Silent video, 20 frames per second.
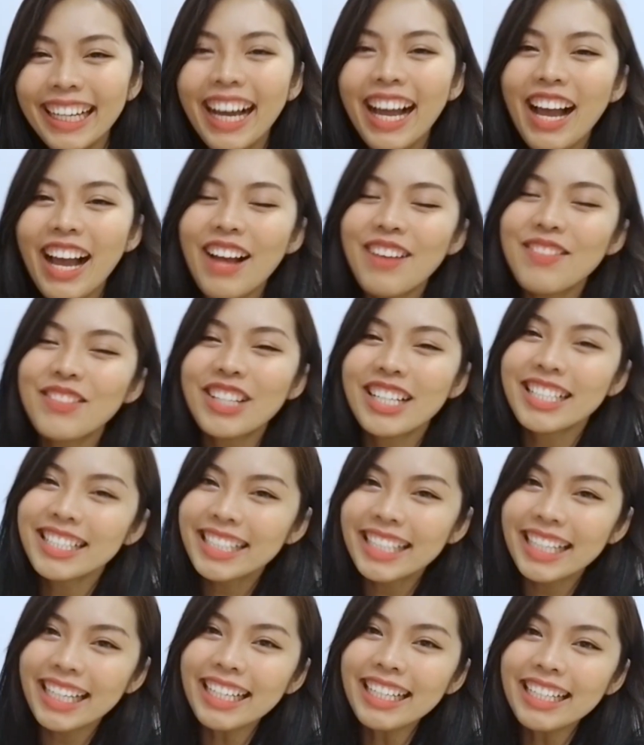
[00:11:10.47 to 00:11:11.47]
I'm just
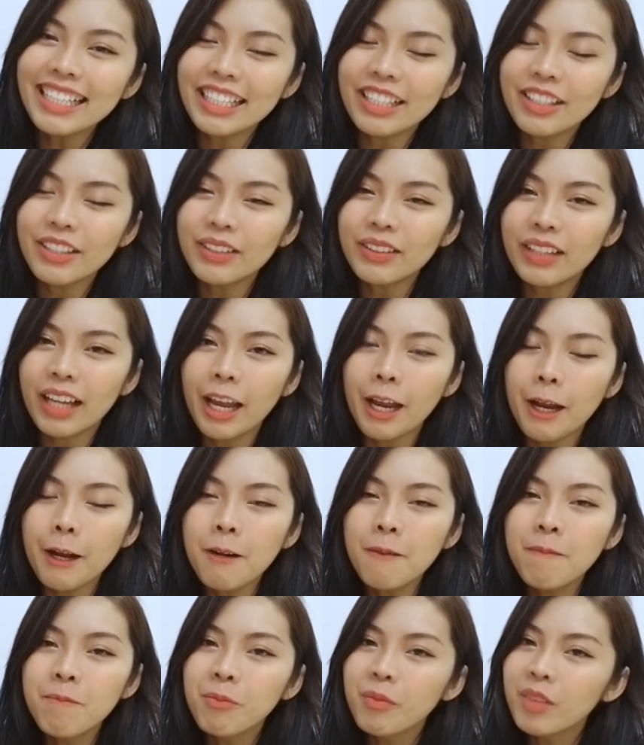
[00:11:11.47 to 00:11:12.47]
kidding,
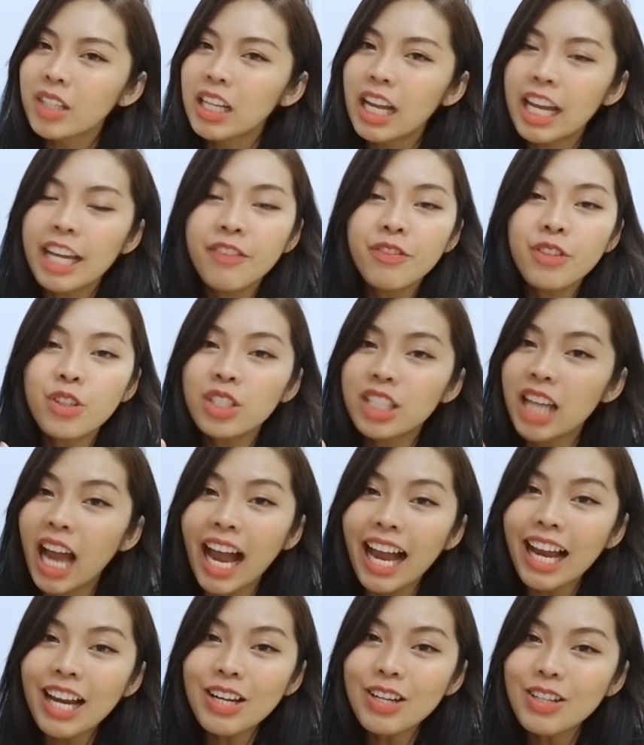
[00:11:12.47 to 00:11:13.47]
okay? If you're
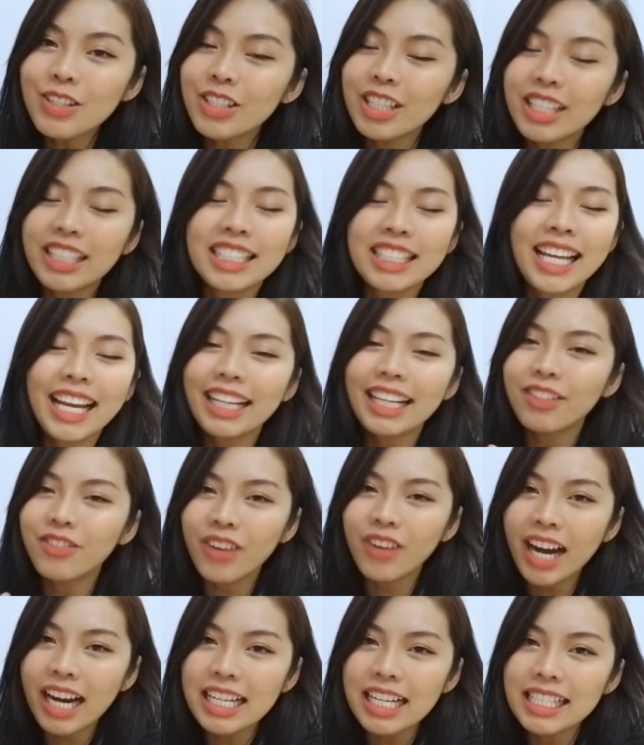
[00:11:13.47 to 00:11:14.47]
tired, to take a
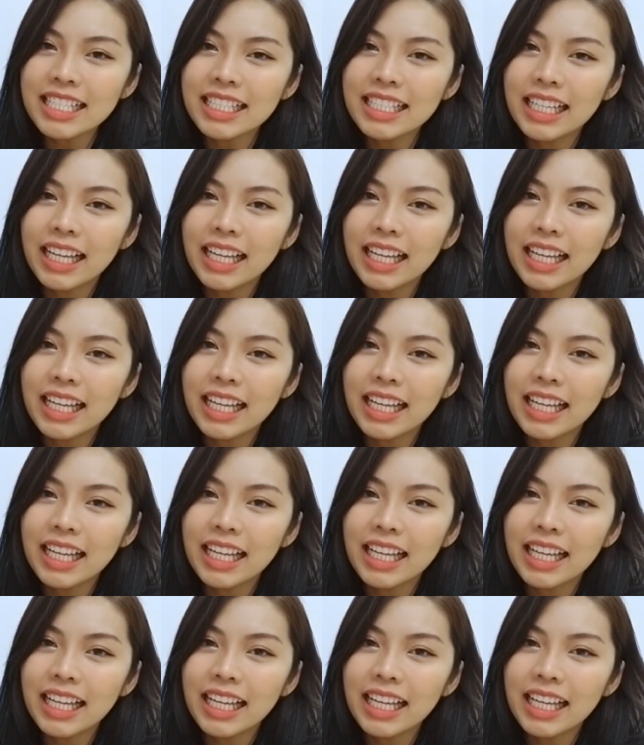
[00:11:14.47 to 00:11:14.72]
rest.